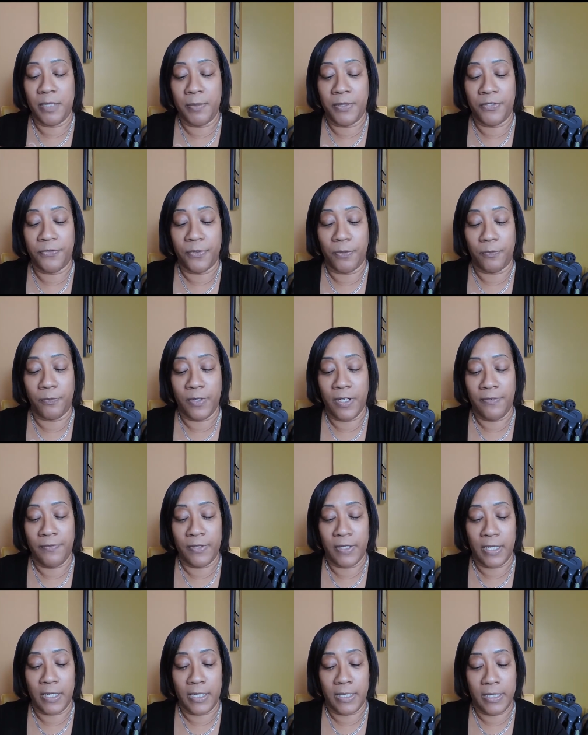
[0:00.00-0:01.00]
up is from
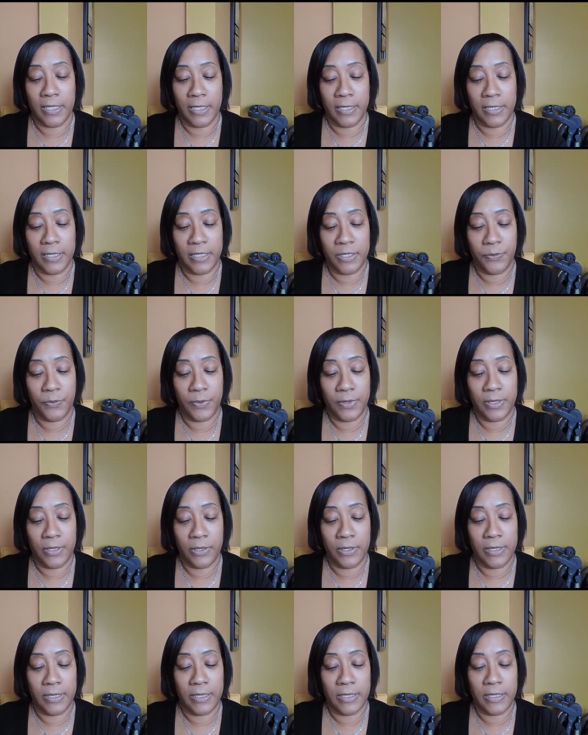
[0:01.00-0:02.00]
Revlon and this one
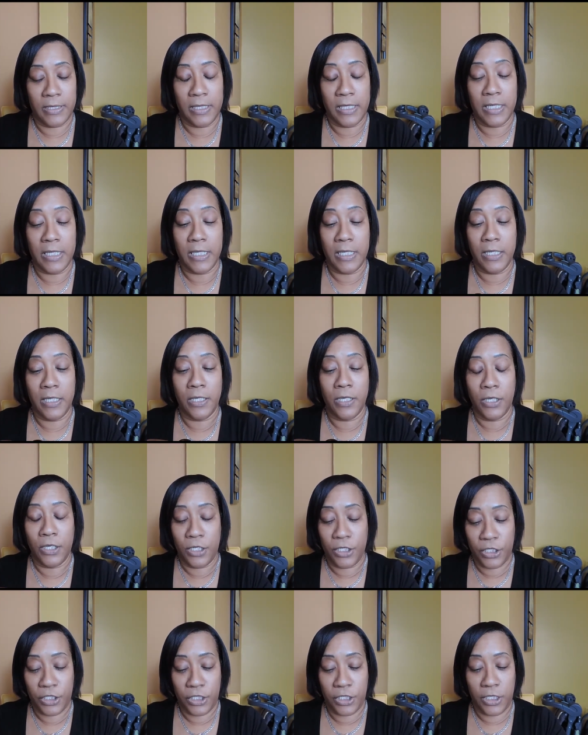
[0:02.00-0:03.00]
is the
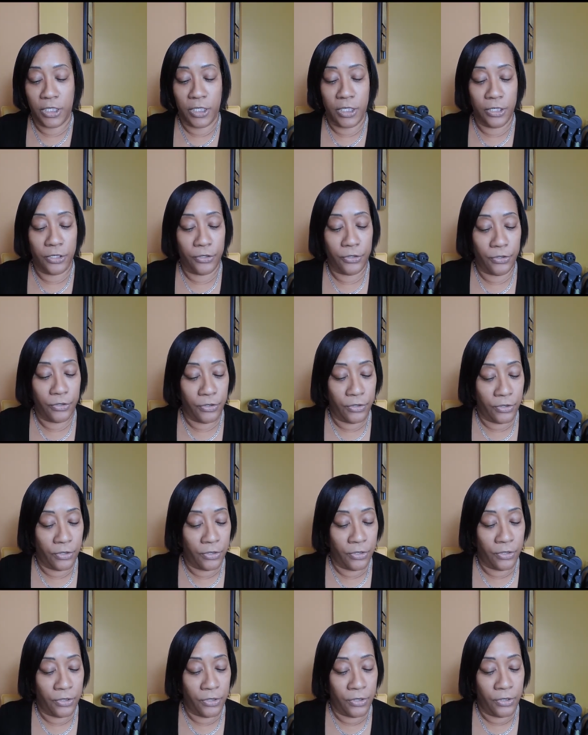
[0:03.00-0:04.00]
sheer
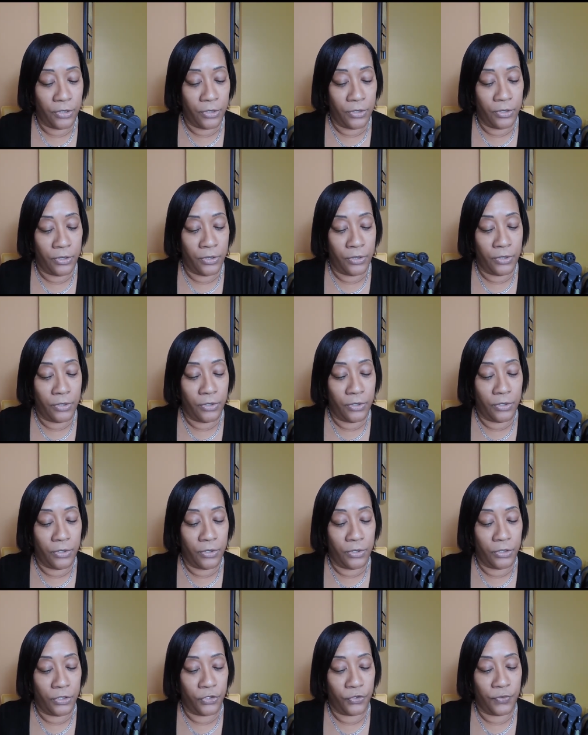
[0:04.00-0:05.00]

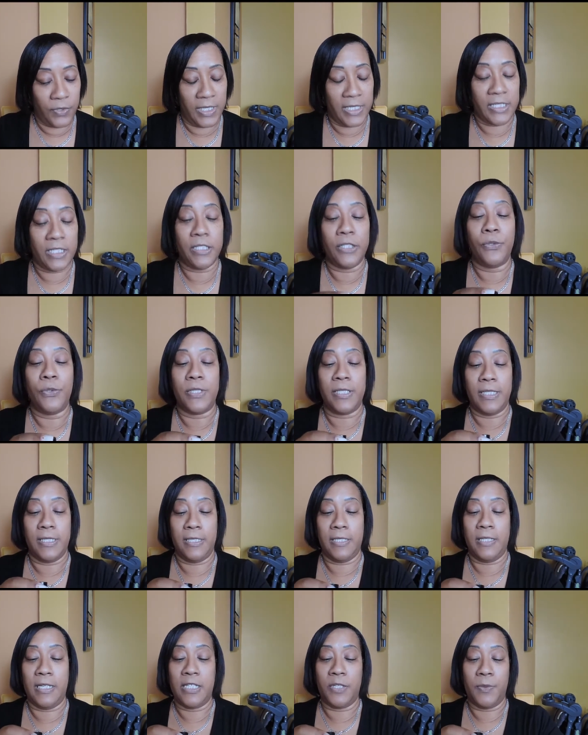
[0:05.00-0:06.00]

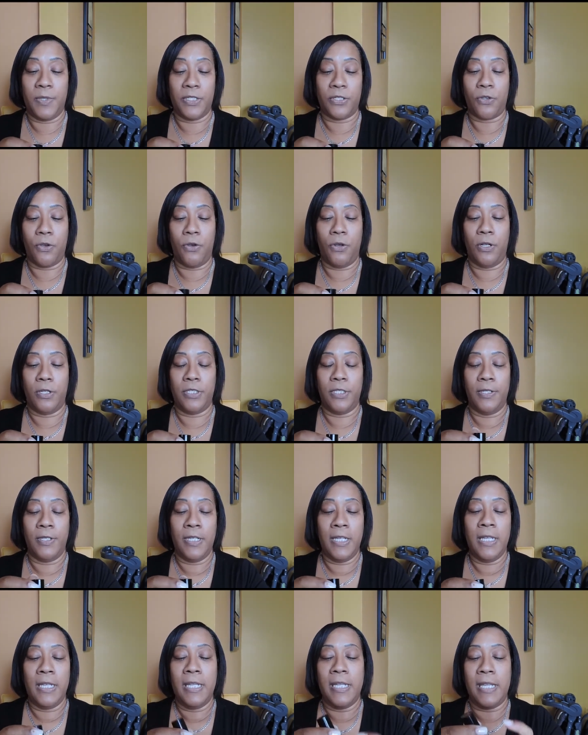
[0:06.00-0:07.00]
translucence that's what it's called
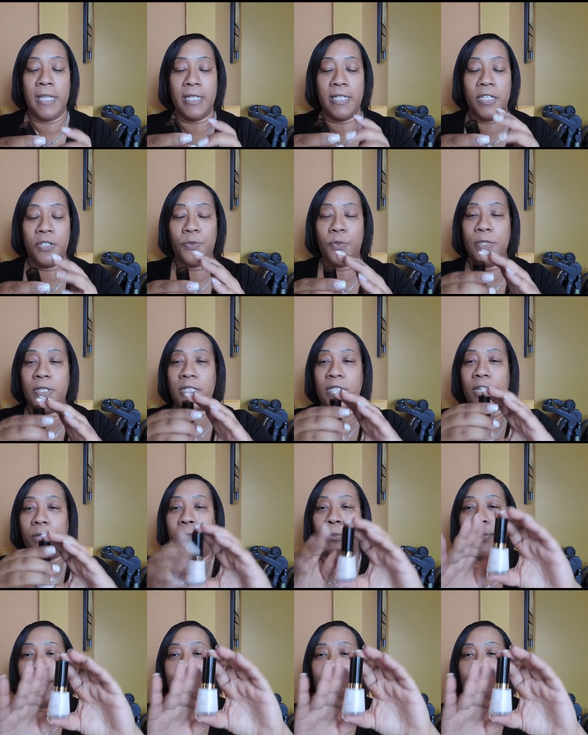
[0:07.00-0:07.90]
and this one is a